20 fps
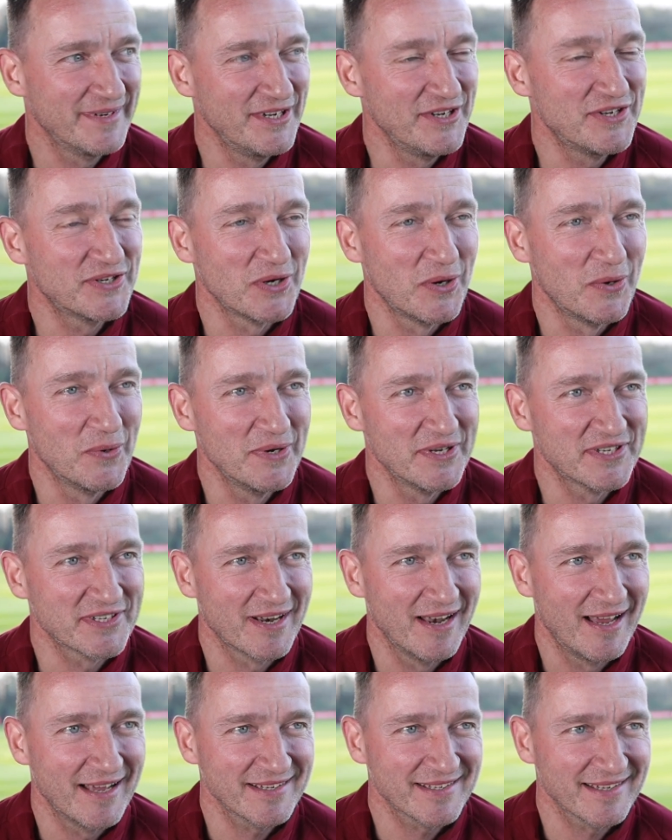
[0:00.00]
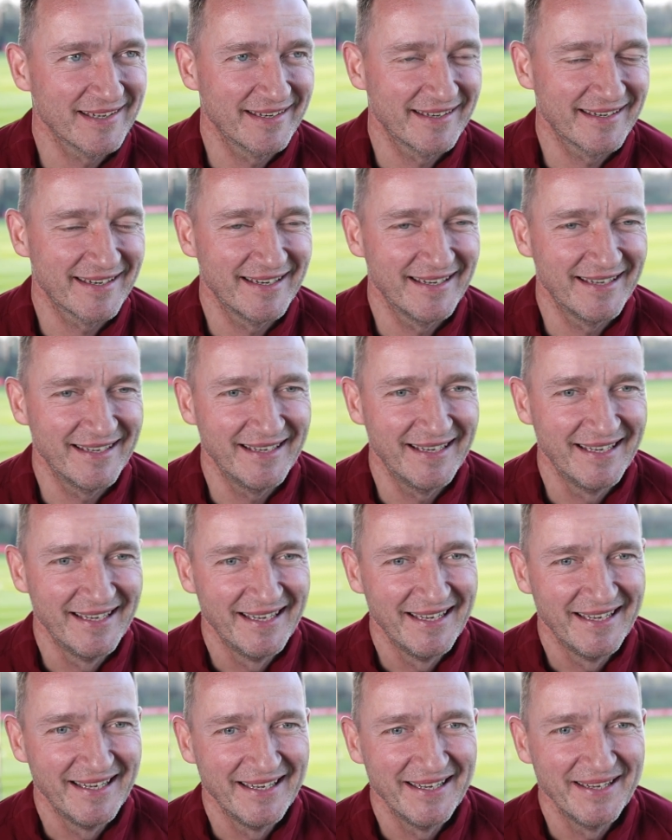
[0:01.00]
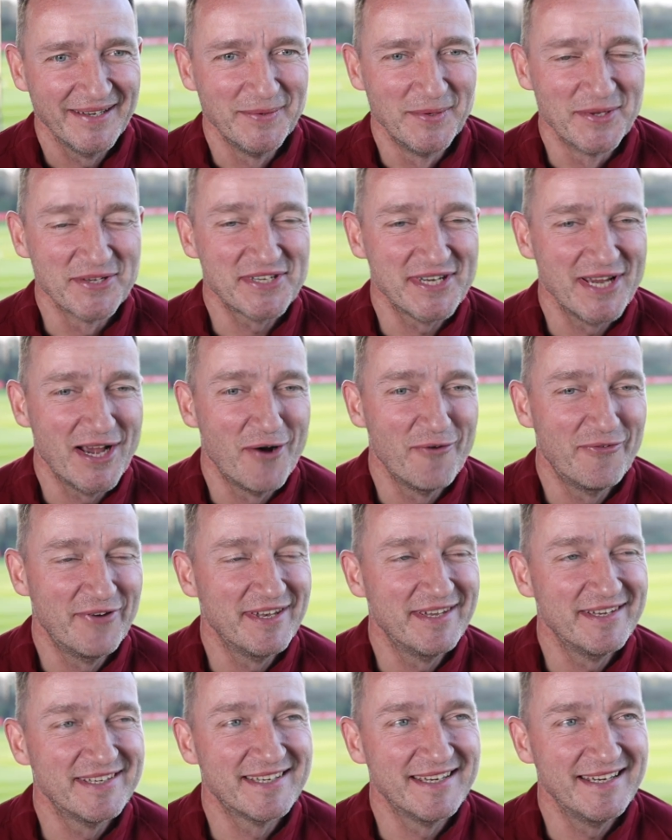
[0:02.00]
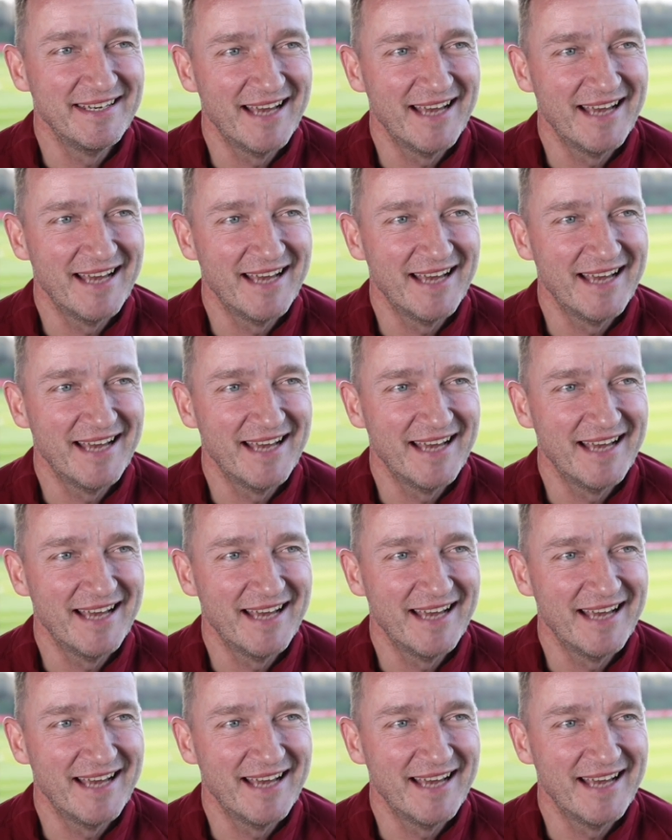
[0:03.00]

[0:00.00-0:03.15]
he show his class, and we'll see how fit is he